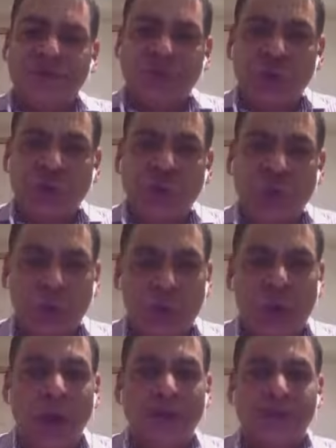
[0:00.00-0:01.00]
show a
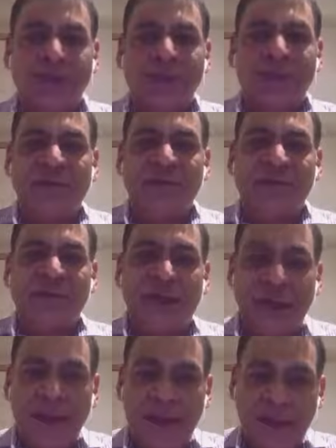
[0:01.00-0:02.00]
lot of stuff
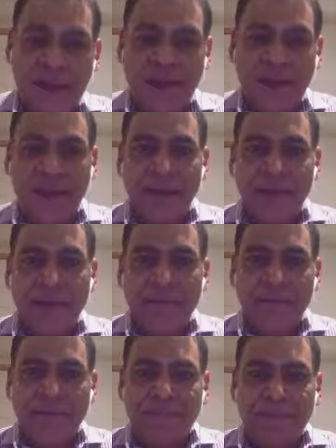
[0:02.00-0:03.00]
that I
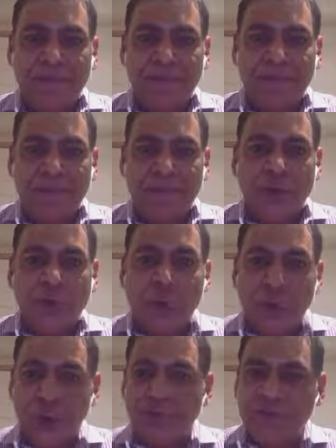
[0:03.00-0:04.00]

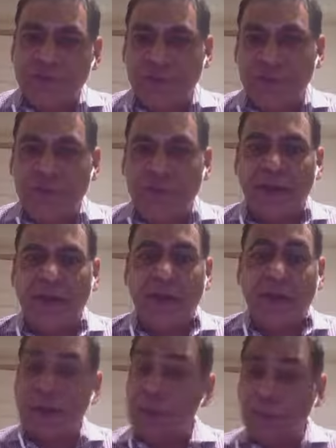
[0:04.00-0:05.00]
could have done better. And I'll